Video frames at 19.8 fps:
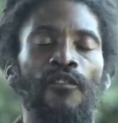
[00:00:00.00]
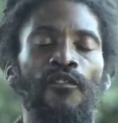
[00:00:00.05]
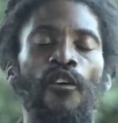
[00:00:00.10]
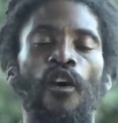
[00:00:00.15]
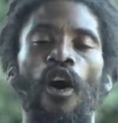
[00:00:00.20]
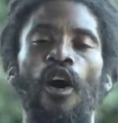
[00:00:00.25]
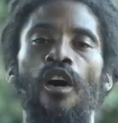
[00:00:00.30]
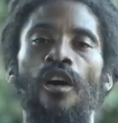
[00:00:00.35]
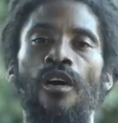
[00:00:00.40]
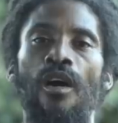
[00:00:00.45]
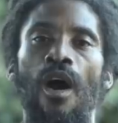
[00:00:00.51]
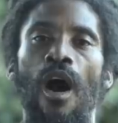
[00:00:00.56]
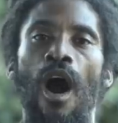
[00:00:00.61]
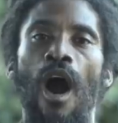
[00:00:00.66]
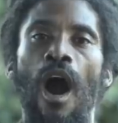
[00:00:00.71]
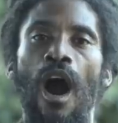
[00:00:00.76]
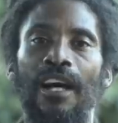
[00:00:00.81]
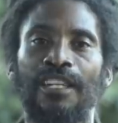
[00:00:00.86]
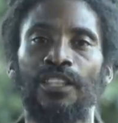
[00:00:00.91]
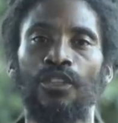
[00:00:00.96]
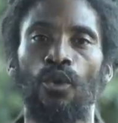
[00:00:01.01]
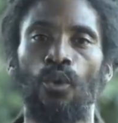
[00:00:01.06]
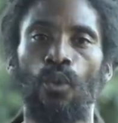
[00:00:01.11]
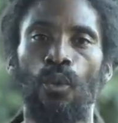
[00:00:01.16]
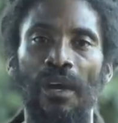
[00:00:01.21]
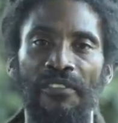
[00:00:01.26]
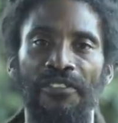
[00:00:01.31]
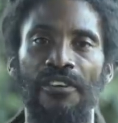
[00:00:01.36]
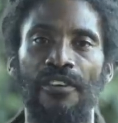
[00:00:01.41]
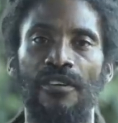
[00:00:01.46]
for hot
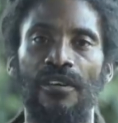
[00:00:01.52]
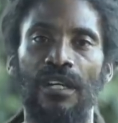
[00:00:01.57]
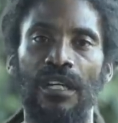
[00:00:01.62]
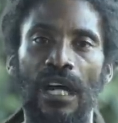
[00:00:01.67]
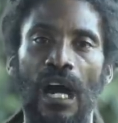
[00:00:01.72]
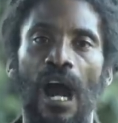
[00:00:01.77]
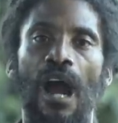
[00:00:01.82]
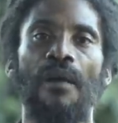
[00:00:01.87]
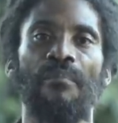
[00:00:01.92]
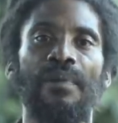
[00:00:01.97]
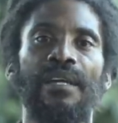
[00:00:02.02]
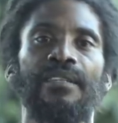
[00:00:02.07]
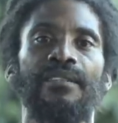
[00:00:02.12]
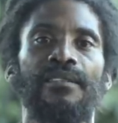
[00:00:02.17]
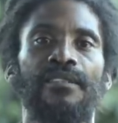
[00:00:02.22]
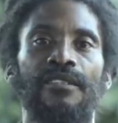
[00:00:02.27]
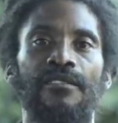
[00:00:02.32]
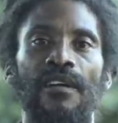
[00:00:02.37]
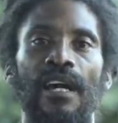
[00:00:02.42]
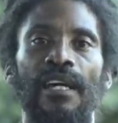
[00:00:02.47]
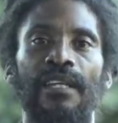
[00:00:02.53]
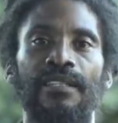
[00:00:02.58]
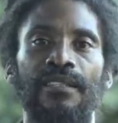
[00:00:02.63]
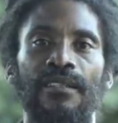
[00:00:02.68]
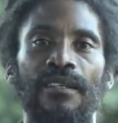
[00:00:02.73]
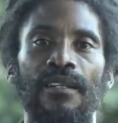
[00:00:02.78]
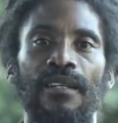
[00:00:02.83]
weather garments, right?